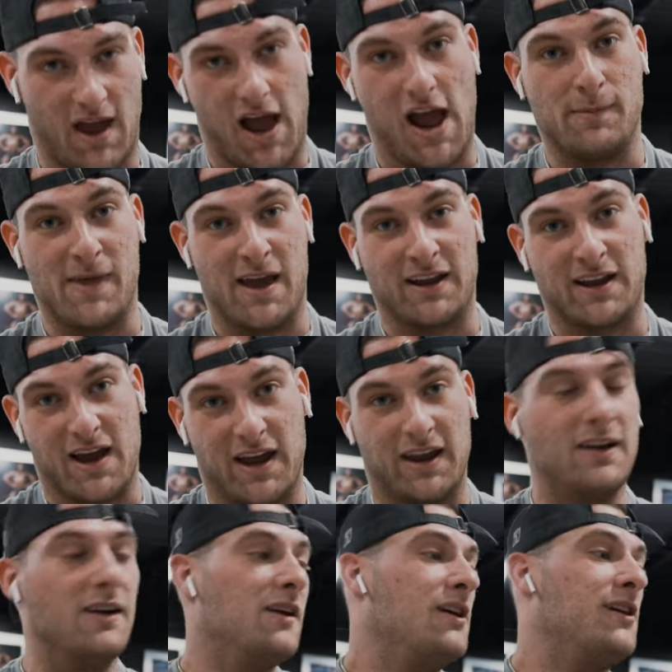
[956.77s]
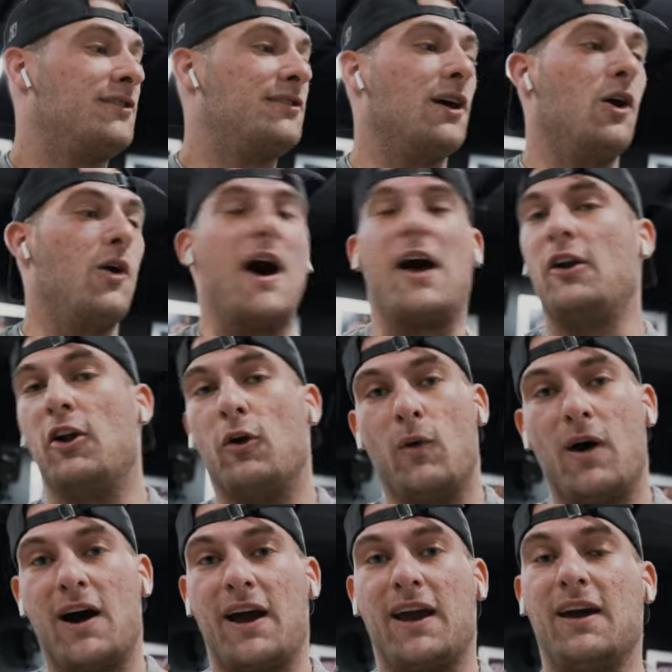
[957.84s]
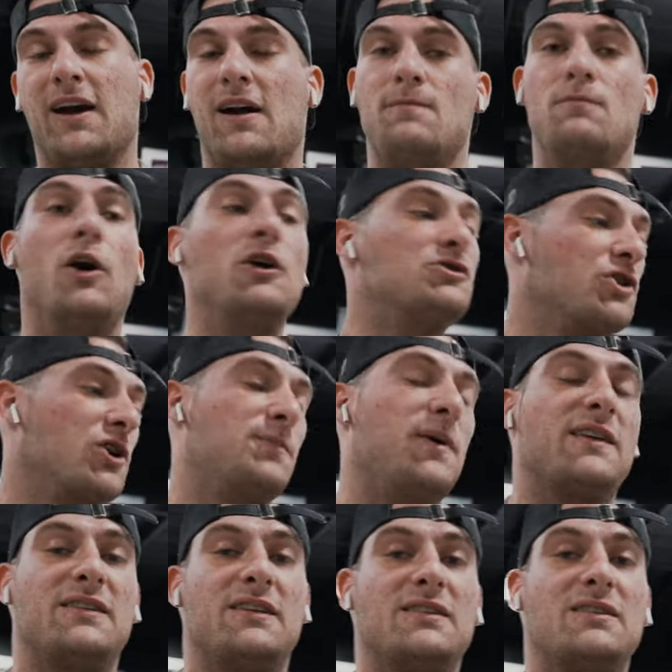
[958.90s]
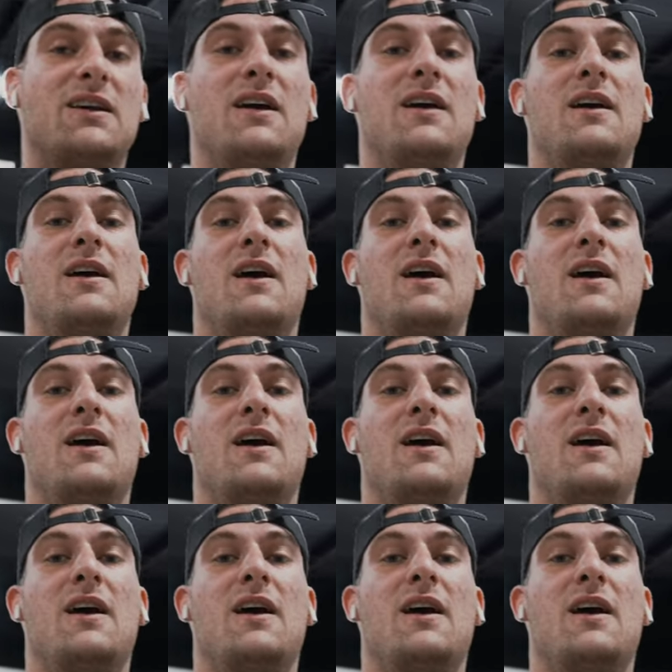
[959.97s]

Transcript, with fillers: I'm that guy. So I don't know why most shoulder presses